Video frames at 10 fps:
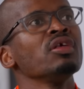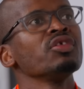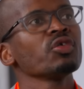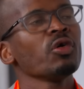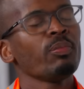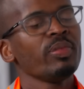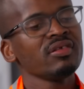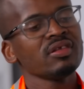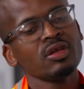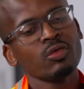So
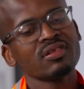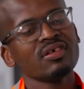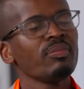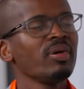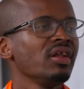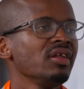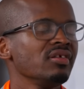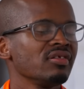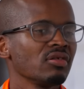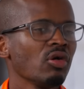basically what happened
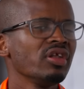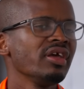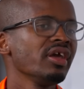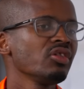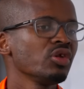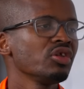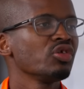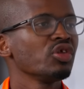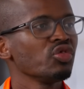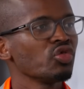is on the year
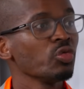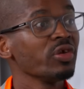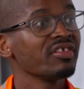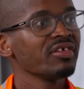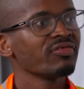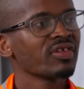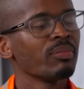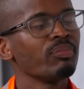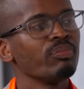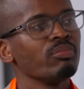2022, we received some